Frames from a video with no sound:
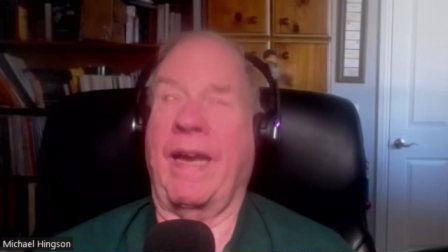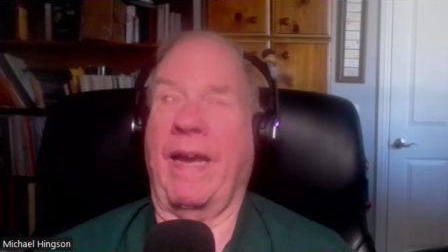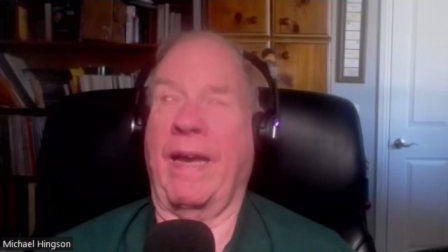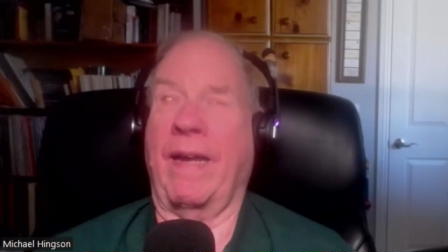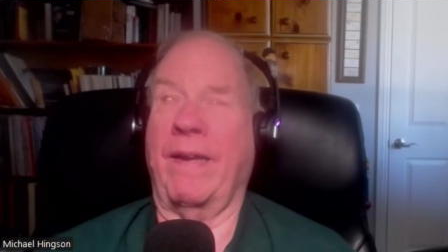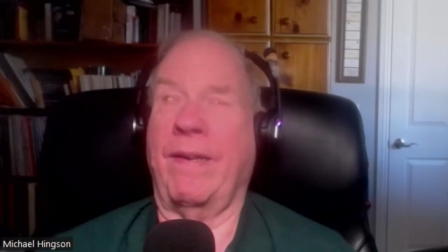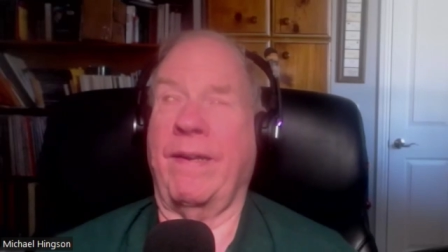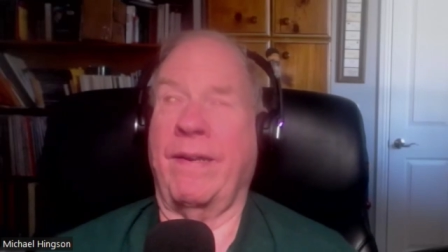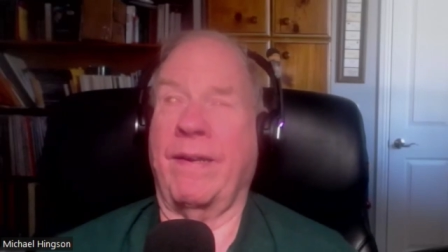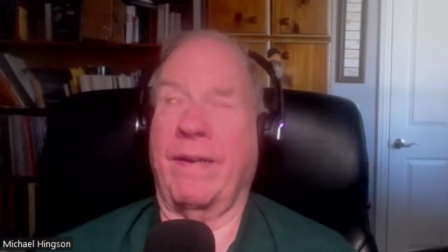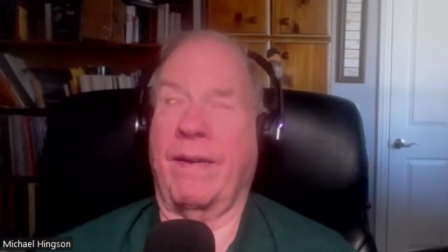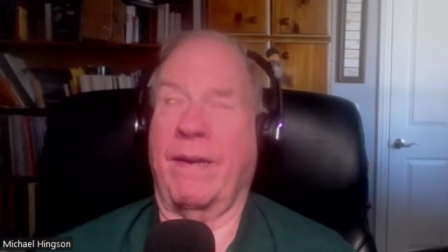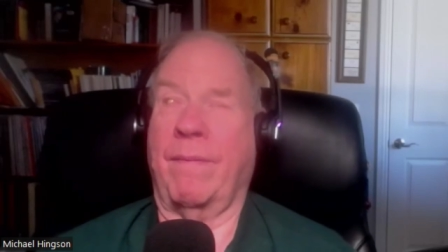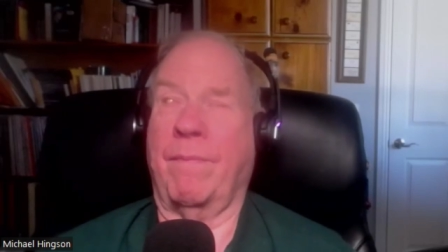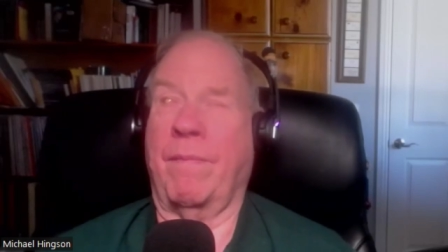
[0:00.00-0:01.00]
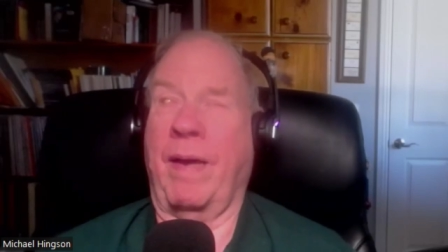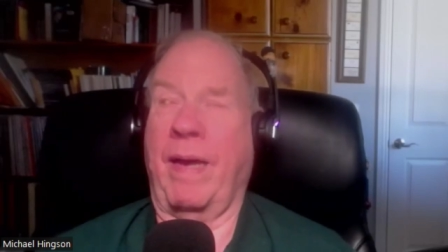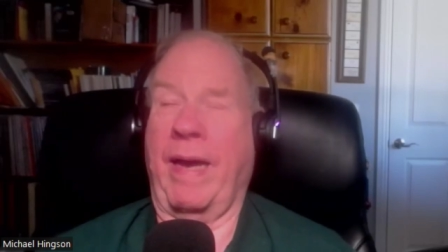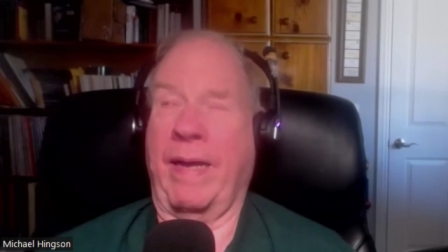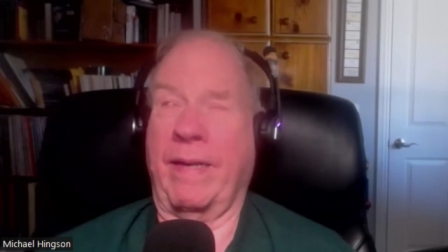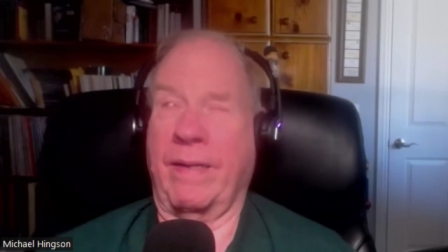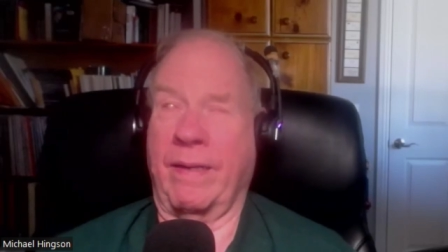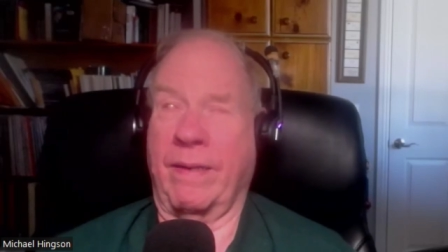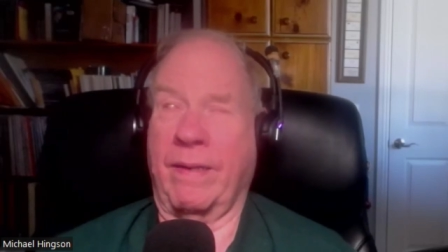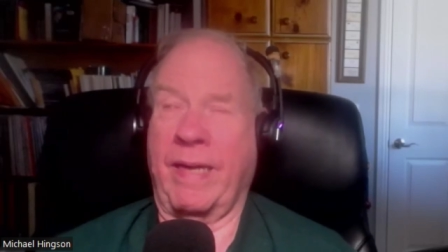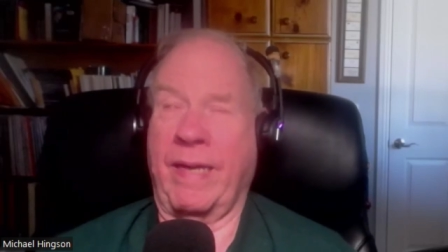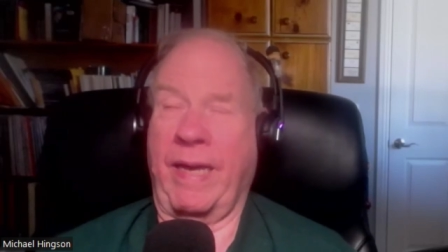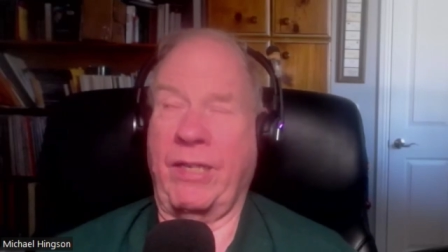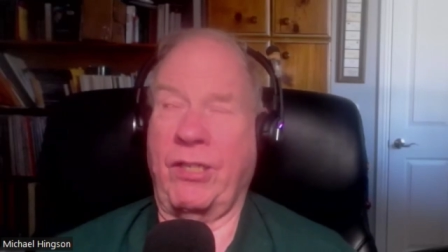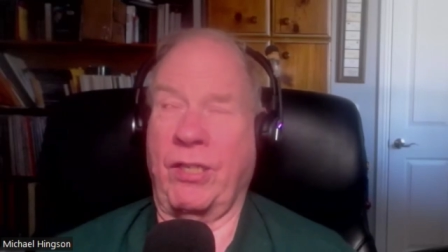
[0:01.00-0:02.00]
and um, had
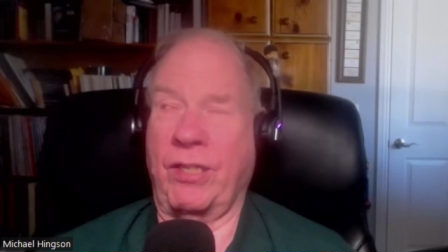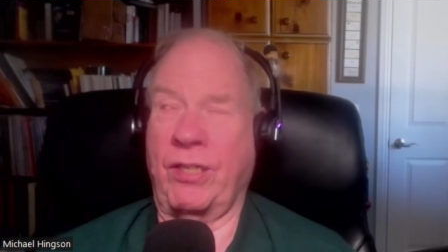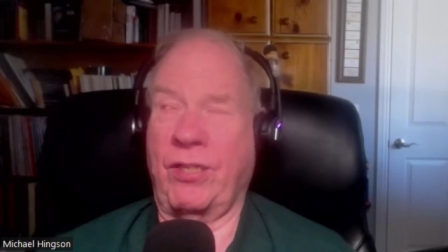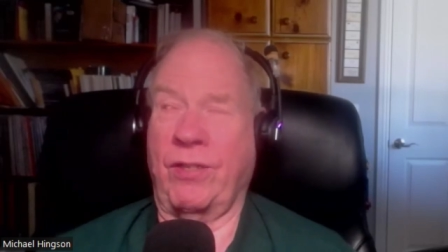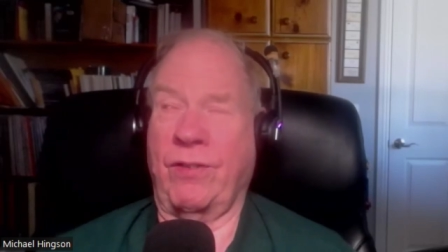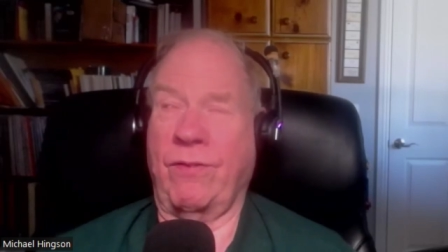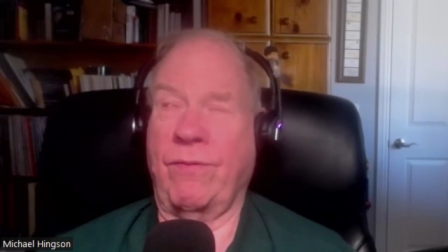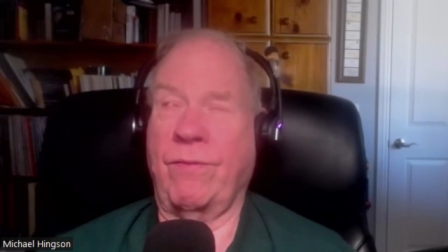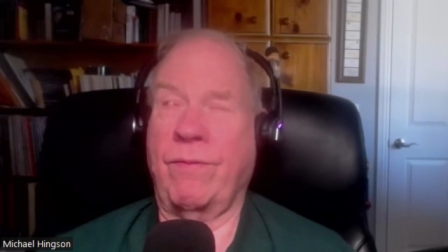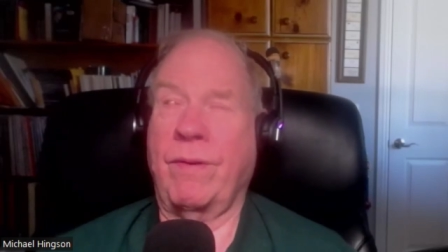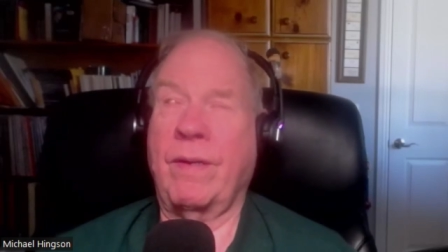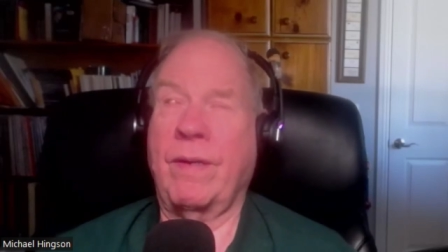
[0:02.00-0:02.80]
occasion to